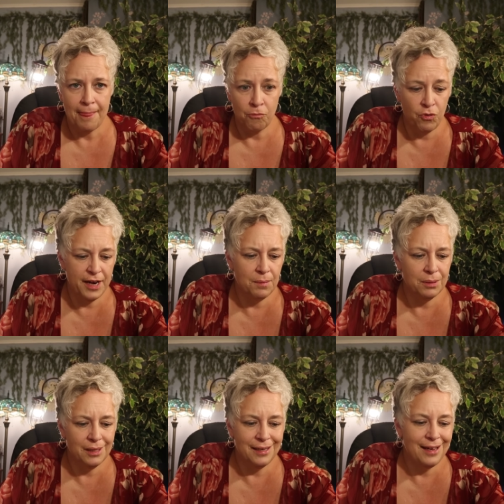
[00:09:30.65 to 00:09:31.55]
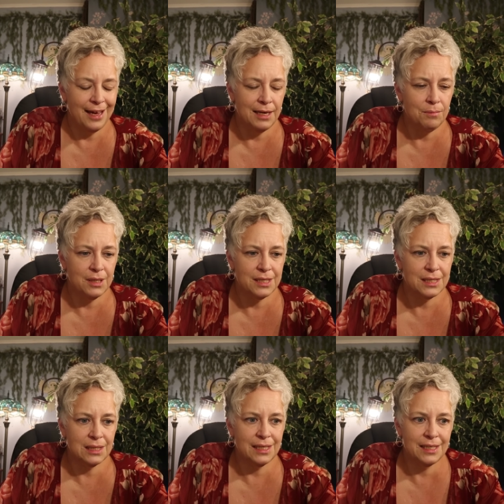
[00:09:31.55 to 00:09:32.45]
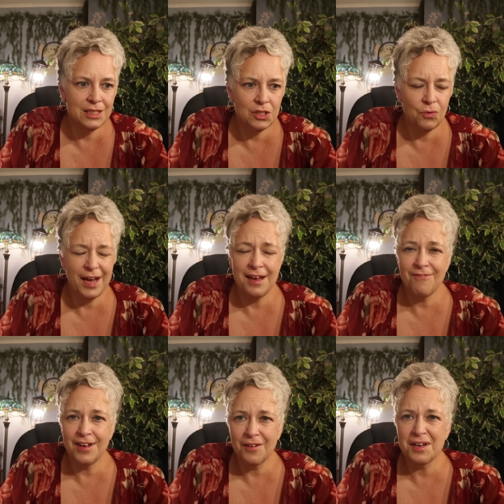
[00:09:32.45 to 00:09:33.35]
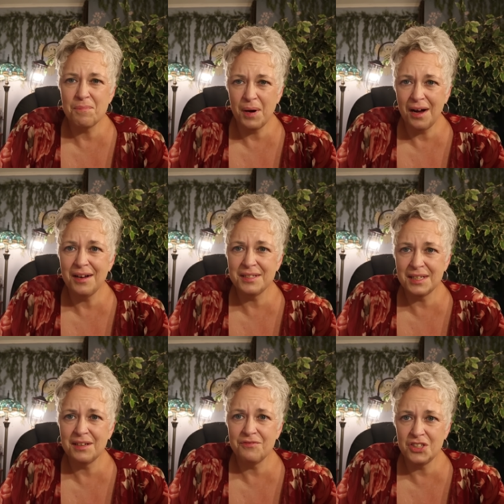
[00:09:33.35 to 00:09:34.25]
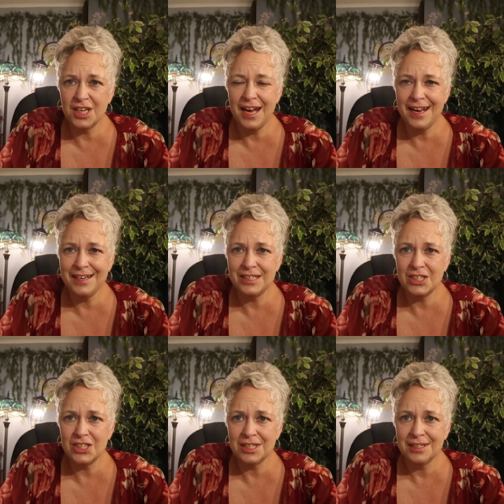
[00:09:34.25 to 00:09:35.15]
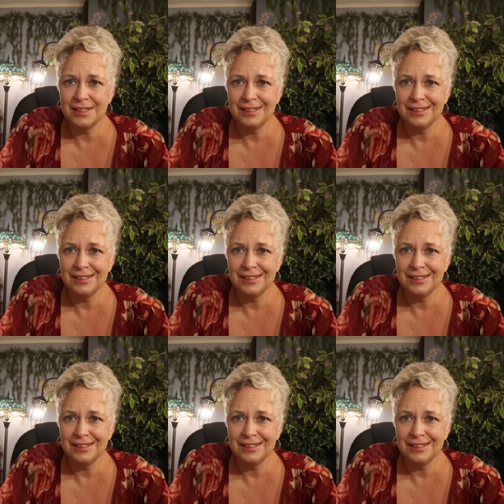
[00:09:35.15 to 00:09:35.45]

rambling aimlessly to a very positive change